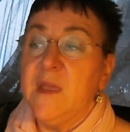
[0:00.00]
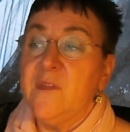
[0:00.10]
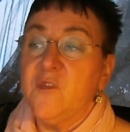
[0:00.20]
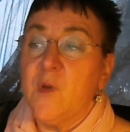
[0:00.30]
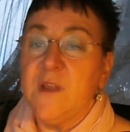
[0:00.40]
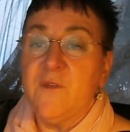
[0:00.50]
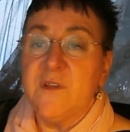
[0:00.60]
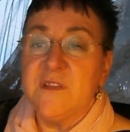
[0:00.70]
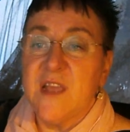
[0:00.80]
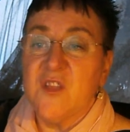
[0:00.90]
In the
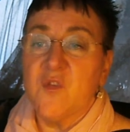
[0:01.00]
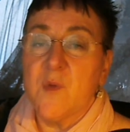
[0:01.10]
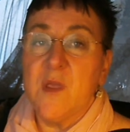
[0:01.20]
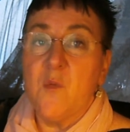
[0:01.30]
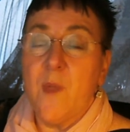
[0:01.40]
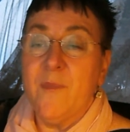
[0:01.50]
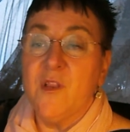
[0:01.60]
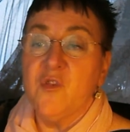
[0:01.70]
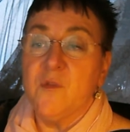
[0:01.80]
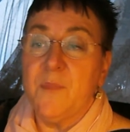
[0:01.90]
21st century,
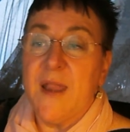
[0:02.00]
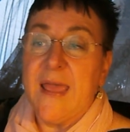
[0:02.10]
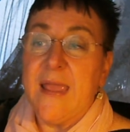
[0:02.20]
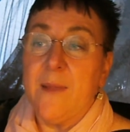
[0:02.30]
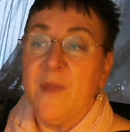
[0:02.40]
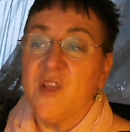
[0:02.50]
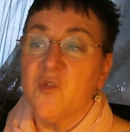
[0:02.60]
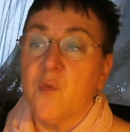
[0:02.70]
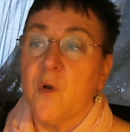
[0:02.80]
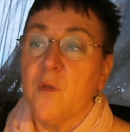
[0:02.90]
women should play a major
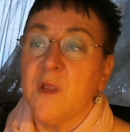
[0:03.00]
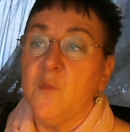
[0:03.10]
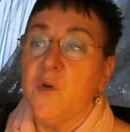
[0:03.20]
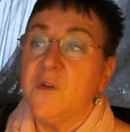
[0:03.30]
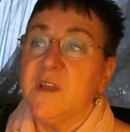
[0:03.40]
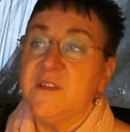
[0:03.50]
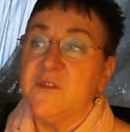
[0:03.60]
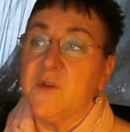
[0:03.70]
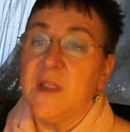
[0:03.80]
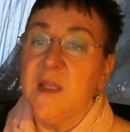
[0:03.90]
role in world
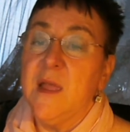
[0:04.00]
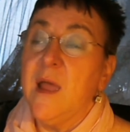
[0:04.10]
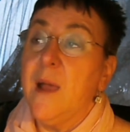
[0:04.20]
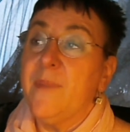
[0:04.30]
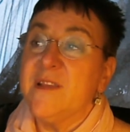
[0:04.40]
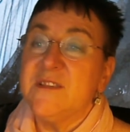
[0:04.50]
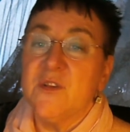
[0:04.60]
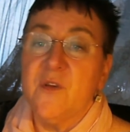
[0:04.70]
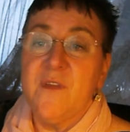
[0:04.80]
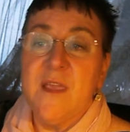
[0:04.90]
history by
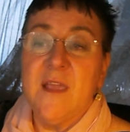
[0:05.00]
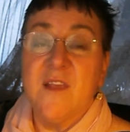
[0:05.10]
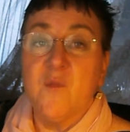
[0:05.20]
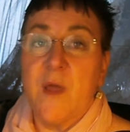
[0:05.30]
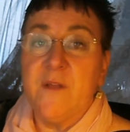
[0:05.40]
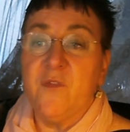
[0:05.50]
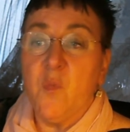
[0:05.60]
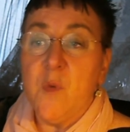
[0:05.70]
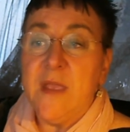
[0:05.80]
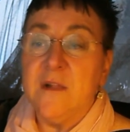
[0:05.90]
serving as one of the
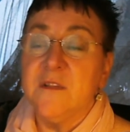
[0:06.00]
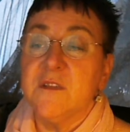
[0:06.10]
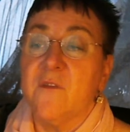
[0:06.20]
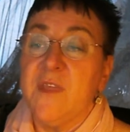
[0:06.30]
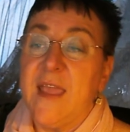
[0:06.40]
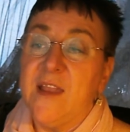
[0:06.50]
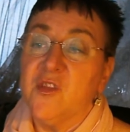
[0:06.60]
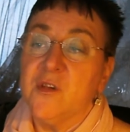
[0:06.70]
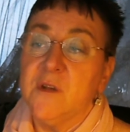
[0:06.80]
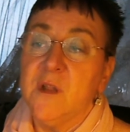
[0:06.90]
wheels of the
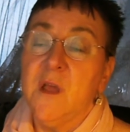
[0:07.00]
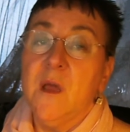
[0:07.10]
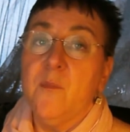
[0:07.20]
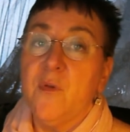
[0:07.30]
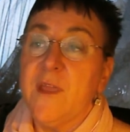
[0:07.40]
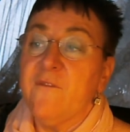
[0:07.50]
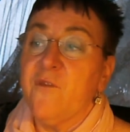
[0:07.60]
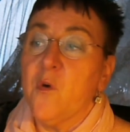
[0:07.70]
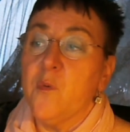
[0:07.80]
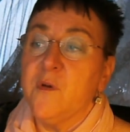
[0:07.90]
engine pulling
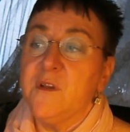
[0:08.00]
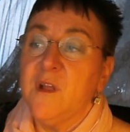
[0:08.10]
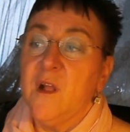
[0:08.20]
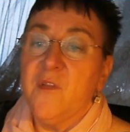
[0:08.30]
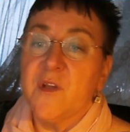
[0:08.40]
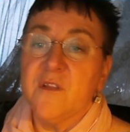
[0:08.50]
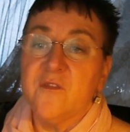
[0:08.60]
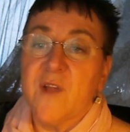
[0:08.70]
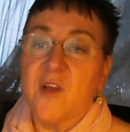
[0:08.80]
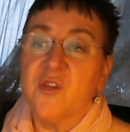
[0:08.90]
forward the
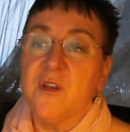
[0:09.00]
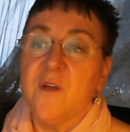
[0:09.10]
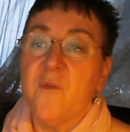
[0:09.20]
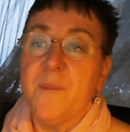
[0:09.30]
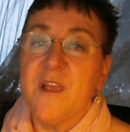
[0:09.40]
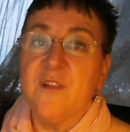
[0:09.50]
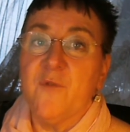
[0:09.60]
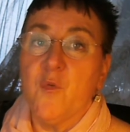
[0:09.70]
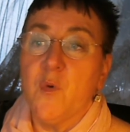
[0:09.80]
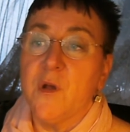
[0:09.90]
construction of a
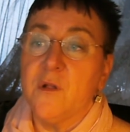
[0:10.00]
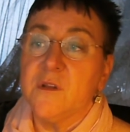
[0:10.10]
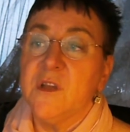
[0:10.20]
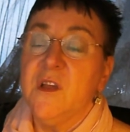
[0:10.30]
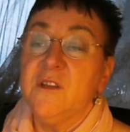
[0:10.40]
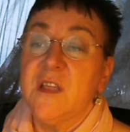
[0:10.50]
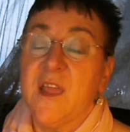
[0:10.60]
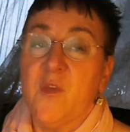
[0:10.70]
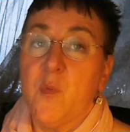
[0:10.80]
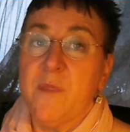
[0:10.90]
peaceful world
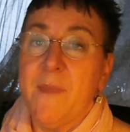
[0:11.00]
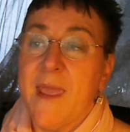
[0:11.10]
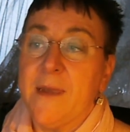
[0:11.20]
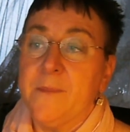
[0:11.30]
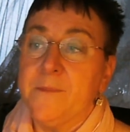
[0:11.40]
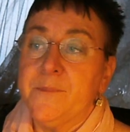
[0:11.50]
together with men.